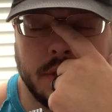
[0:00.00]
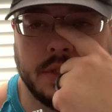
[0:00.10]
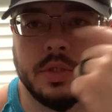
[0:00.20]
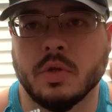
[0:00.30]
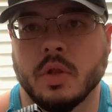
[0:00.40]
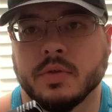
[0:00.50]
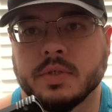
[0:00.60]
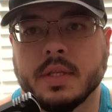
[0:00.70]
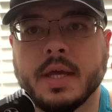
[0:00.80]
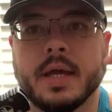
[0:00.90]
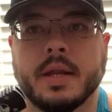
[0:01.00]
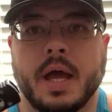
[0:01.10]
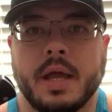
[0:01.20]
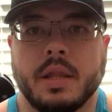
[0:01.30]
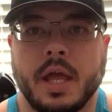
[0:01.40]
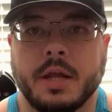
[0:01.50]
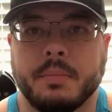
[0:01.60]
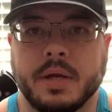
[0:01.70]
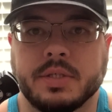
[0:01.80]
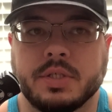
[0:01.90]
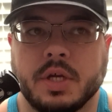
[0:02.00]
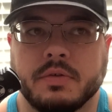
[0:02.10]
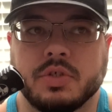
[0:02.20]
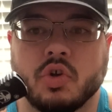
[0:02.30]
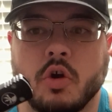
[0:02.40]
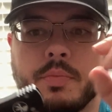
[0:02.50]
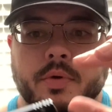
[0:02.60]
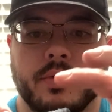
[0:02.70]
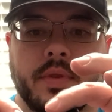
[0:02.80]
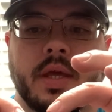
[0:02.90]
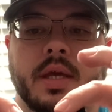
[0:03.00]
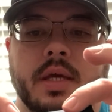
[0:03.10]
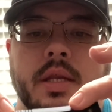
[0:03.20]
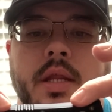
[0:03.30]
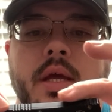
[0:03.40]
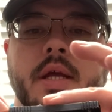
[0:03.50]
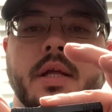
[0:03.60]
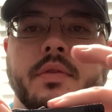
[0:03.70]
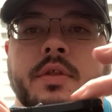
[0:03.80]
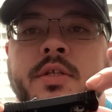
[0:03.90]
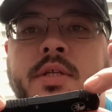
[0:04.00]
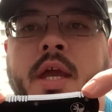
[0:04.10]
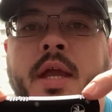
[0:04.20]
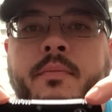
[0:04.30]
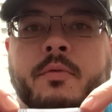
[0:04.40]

This is close to that. I like my stuff sharper than this came